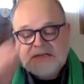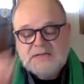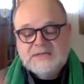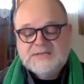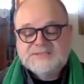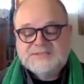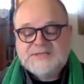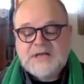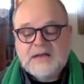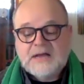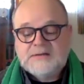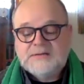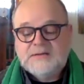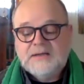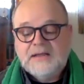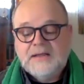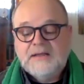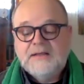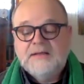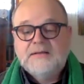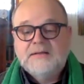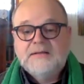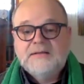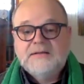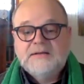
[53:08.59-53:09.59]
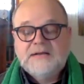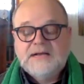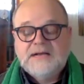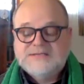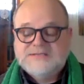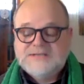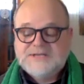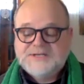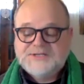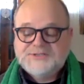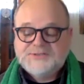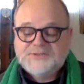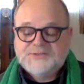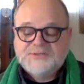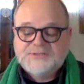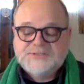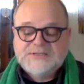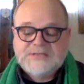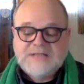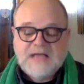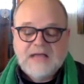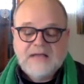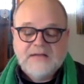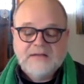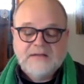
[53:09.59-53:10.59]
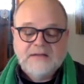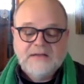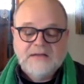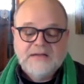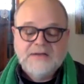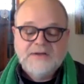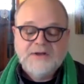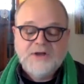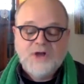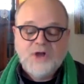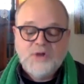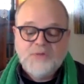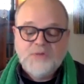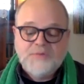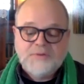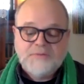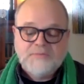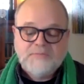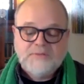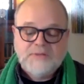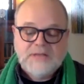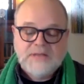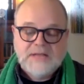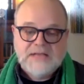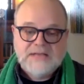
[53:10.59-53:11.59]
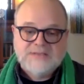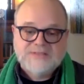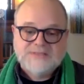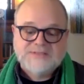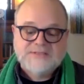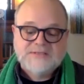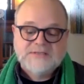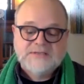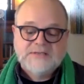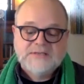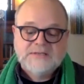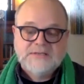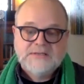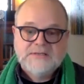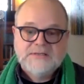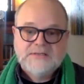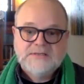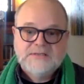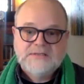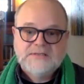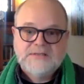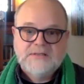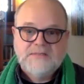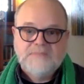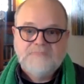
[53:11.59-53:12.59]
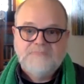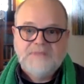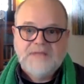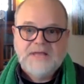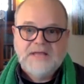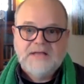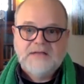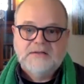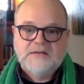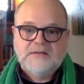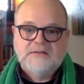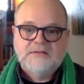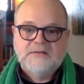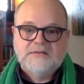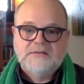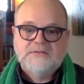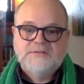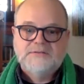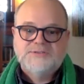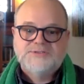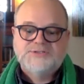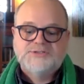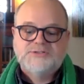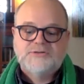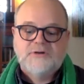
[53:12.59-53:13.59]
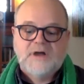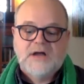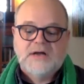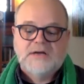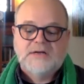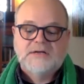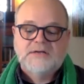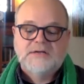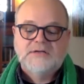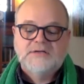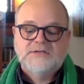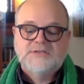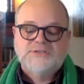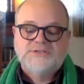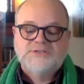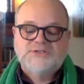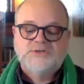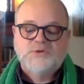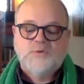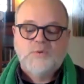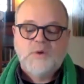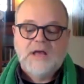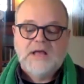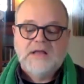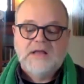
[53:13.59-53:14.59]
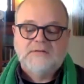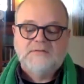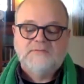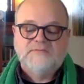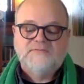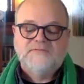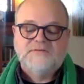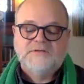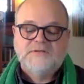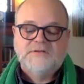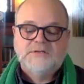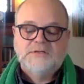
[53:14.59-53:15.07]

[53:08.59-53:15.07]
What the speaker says: Suddenly, as they stood together in an open place, the bell struck 12.